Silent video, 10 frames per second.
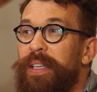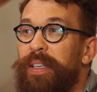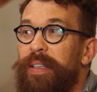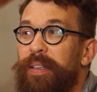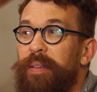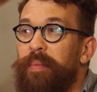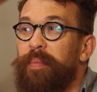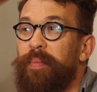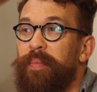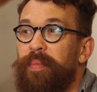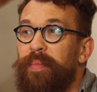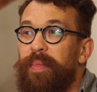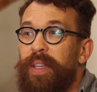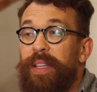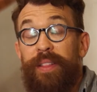
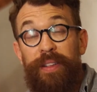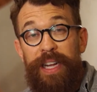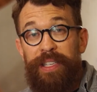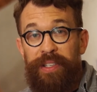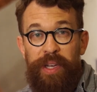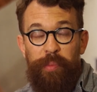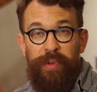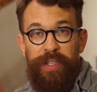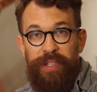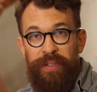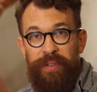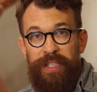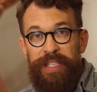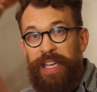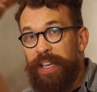And then the last step was to
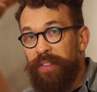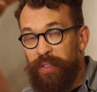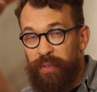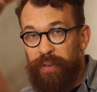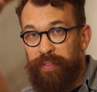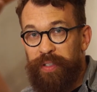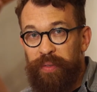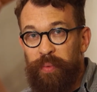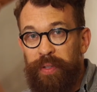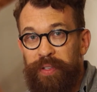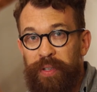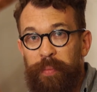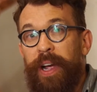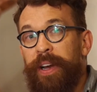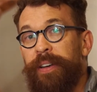stain the surface with some
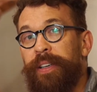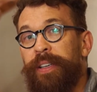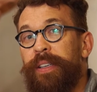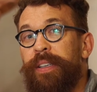iron